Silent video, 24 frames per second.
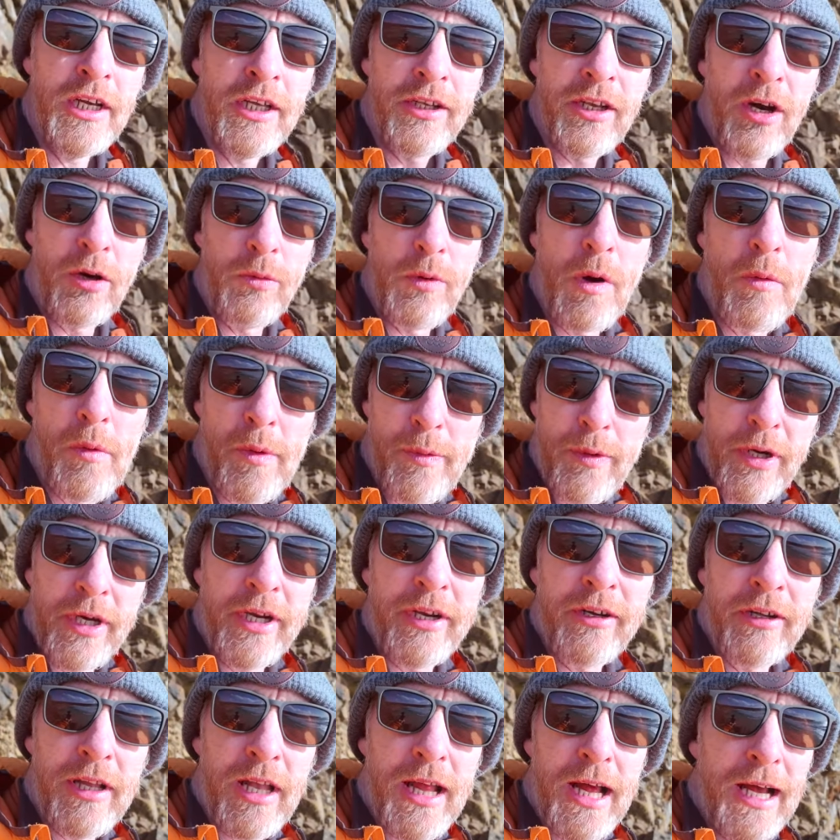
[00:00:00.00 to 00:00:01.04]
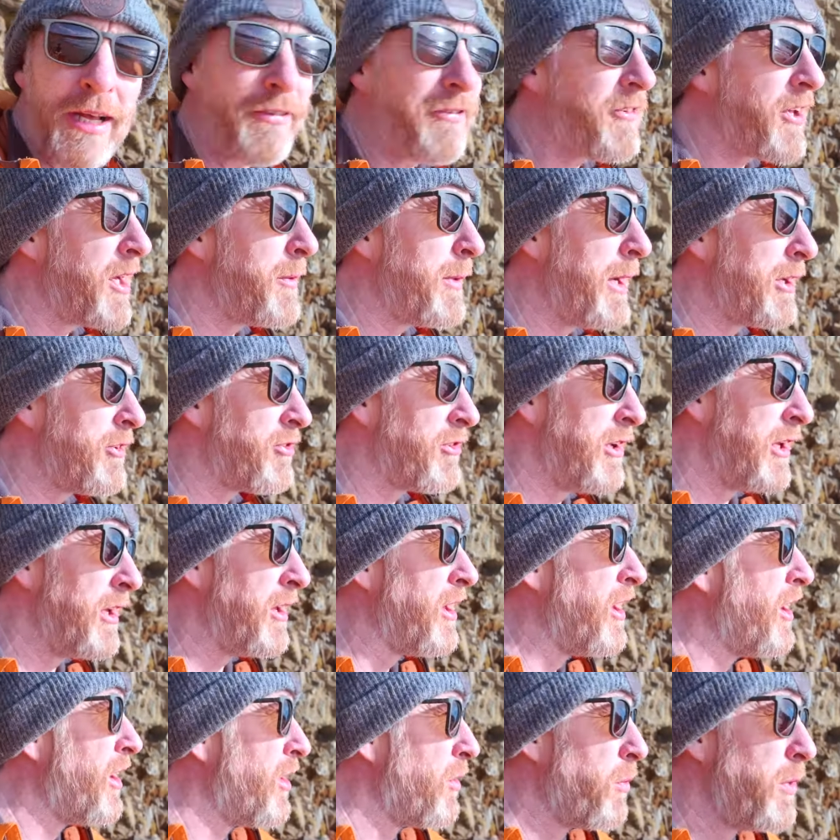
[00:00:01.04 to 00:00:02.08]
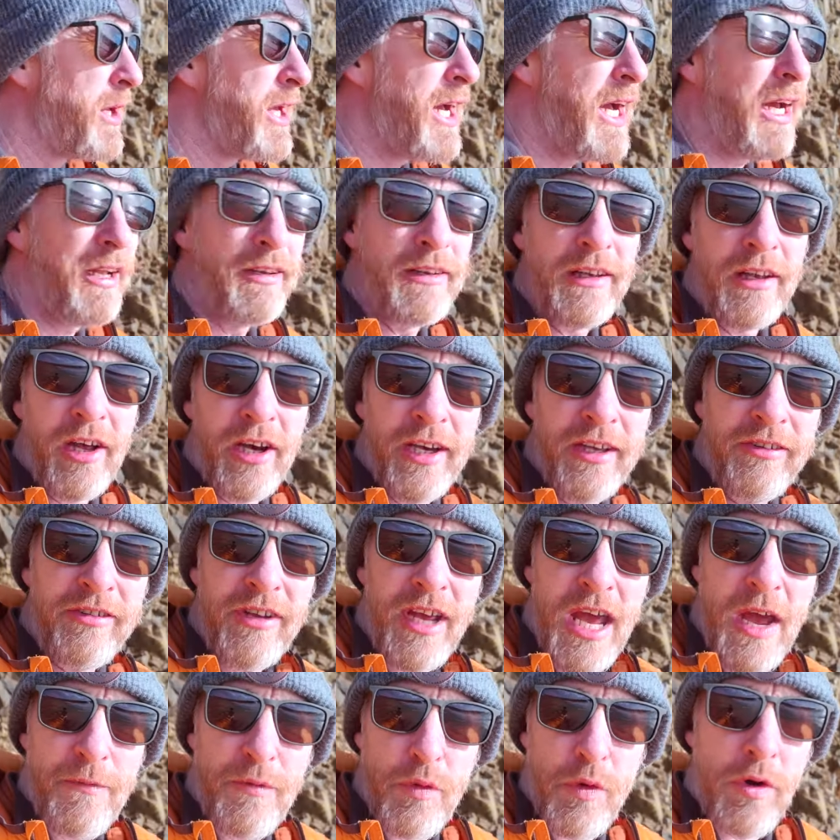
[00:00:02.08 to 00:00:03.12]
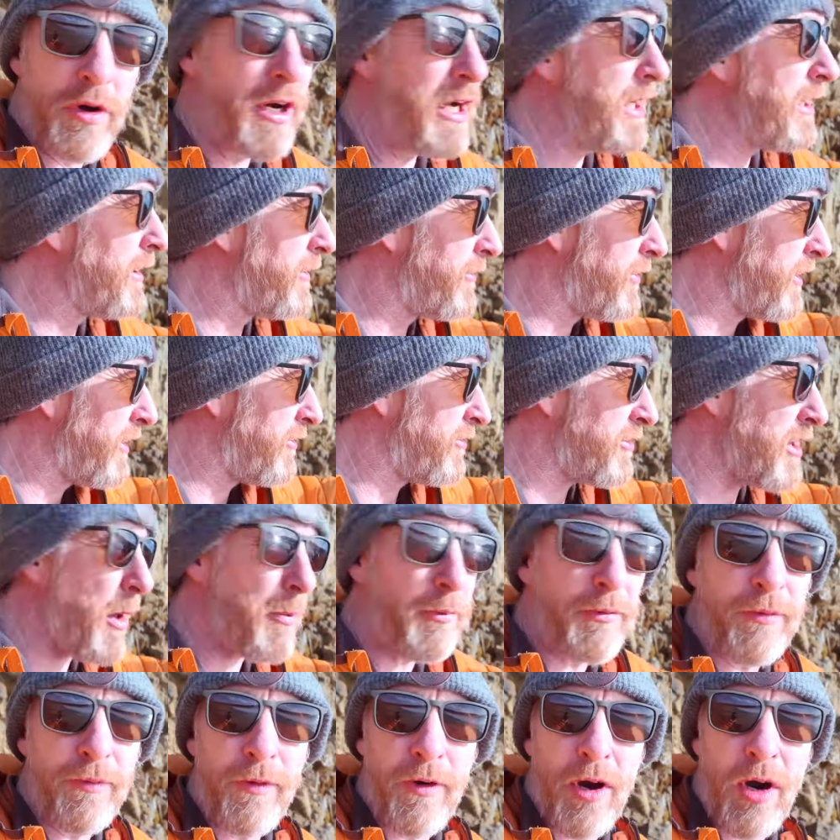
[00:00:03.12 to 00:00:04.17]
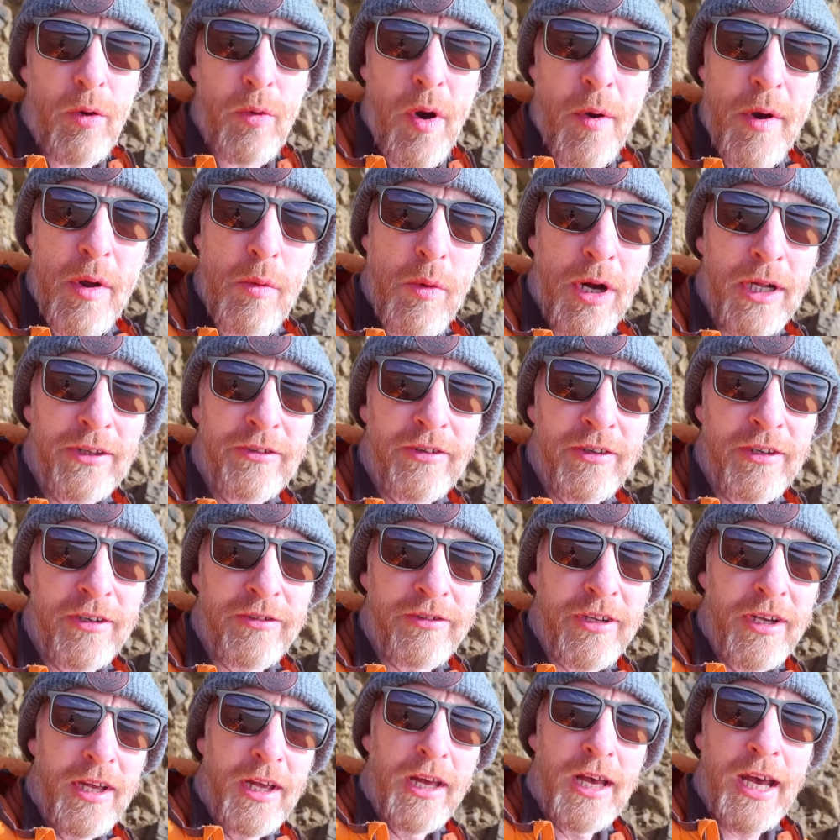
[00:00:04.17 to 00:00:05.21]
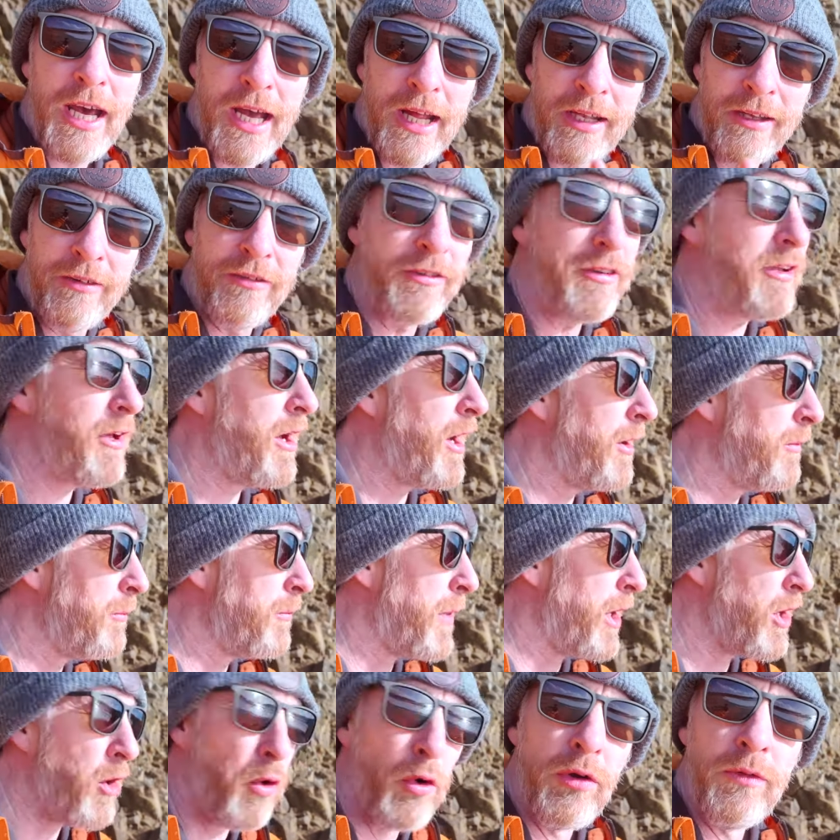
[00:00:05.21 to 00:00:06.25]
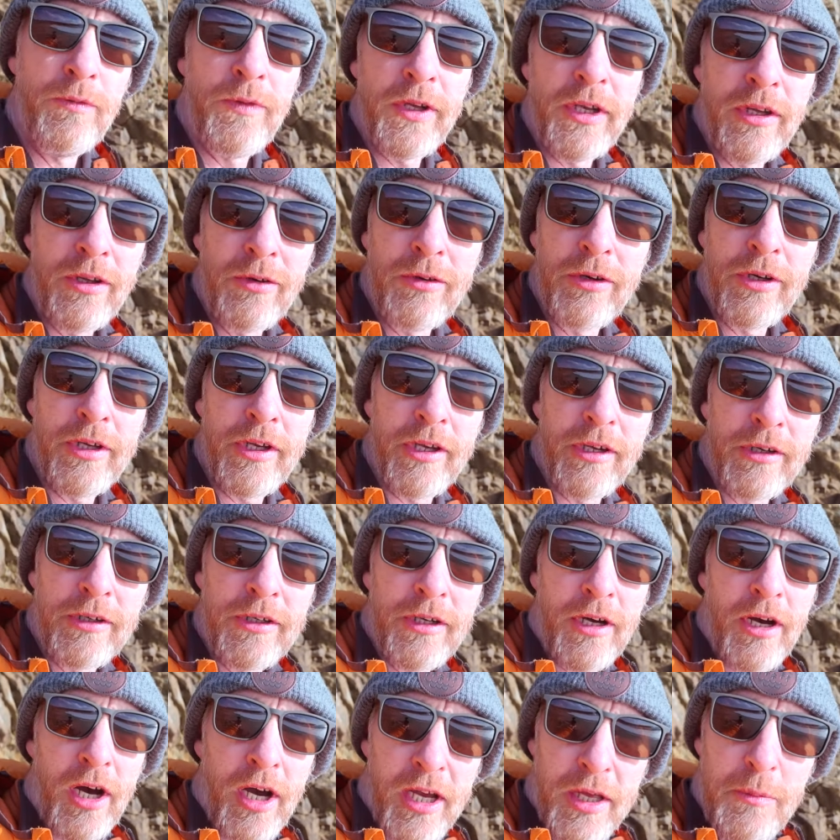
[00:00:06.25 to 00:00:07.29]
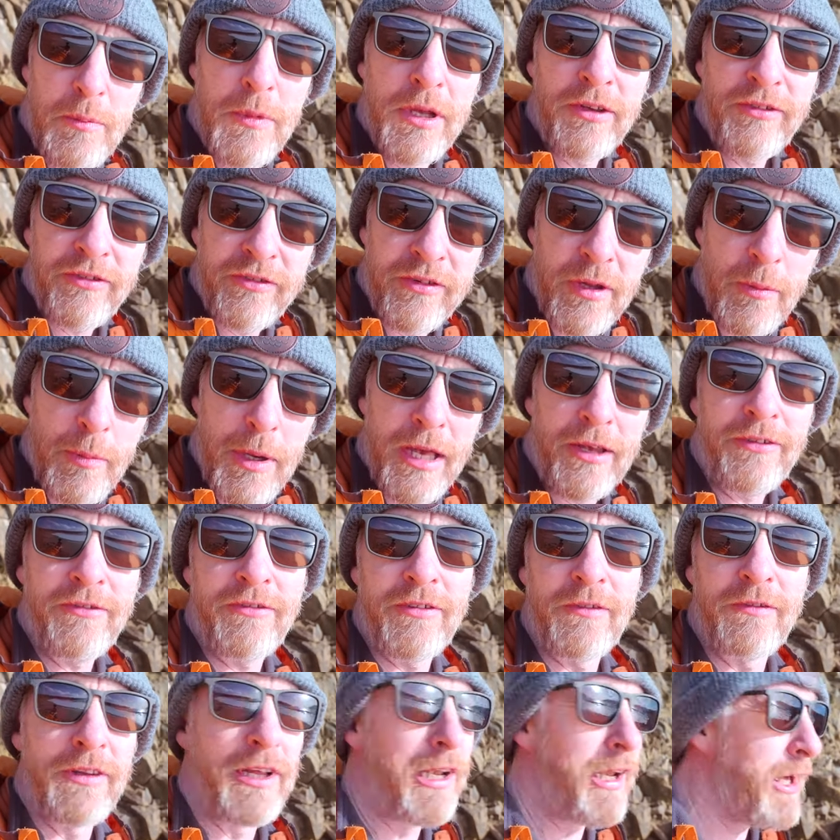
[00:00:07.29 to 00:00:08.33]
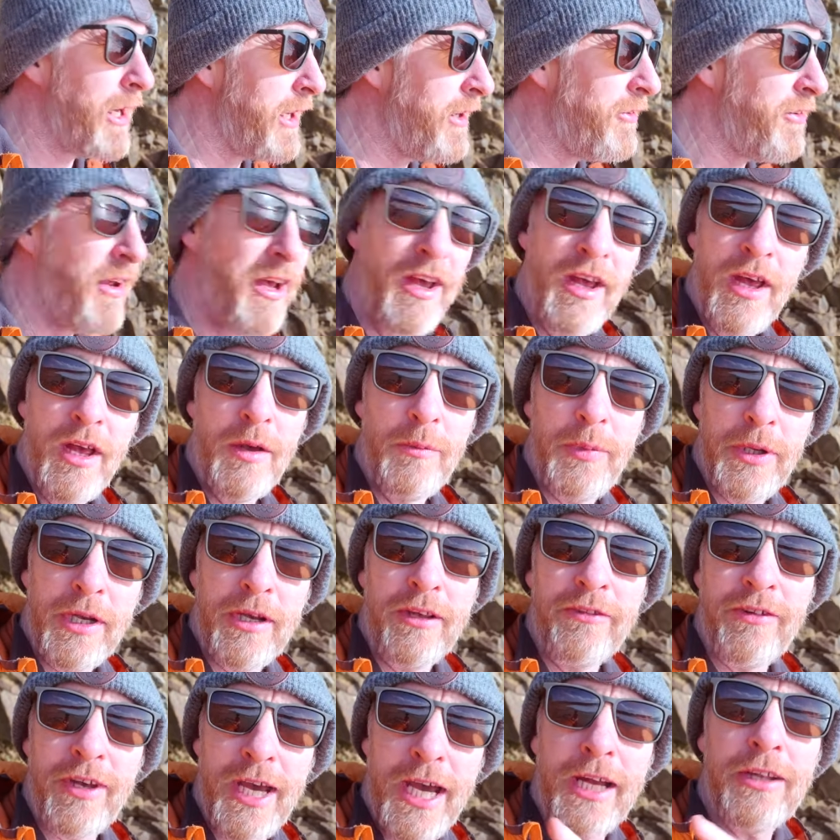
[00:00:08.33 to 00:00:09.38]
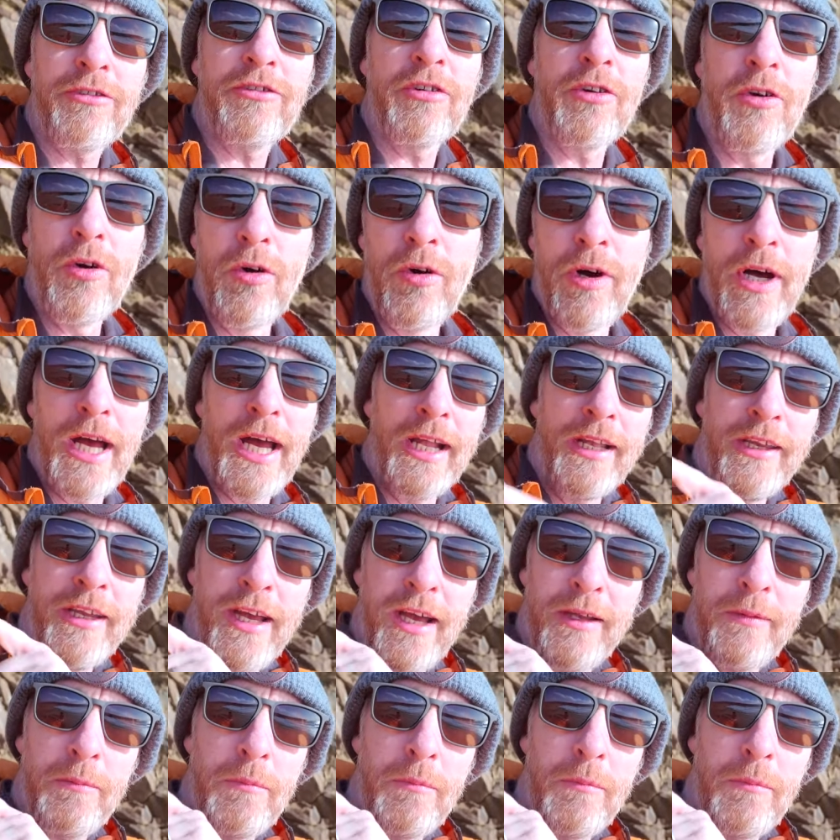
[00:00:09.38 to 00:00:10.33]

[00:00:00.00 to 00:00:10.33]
Now, when we were here the last time, actually, we had light everywhere else except for where we wanted it. And on my own video here, I missed the best of the light because I had to go and get